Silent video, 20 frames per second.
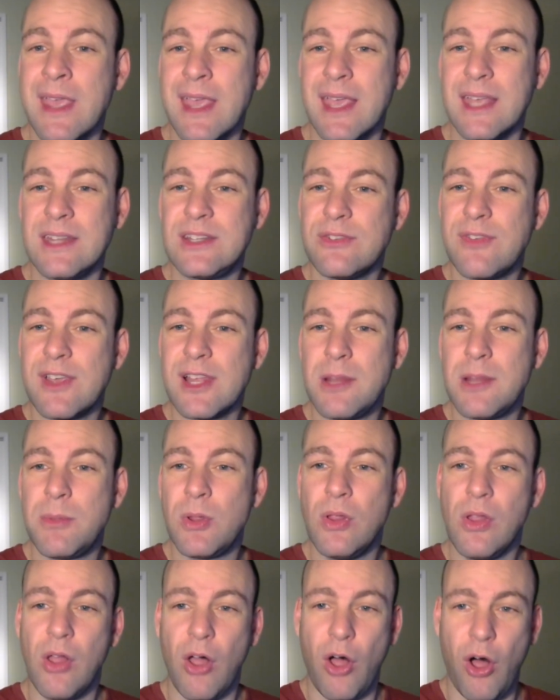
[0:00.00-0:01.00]
It's
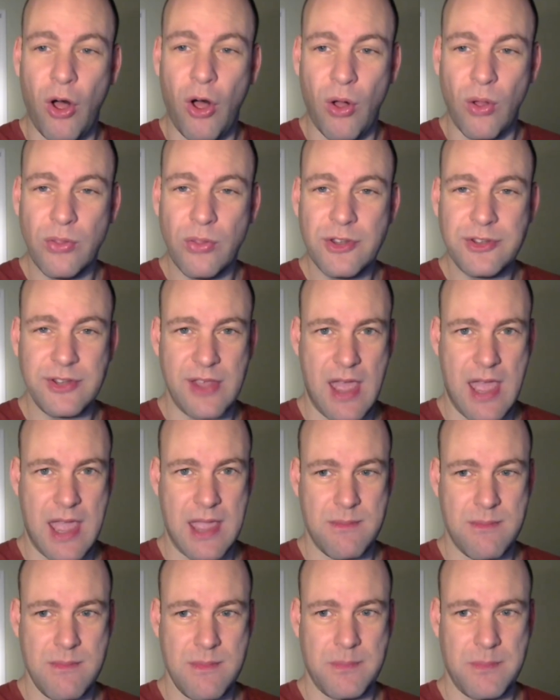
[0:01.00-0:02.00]
available all the
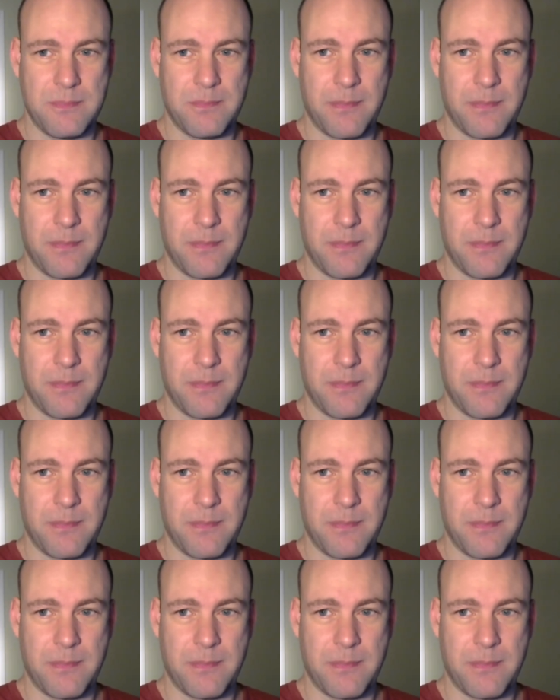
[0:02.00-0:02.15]
time.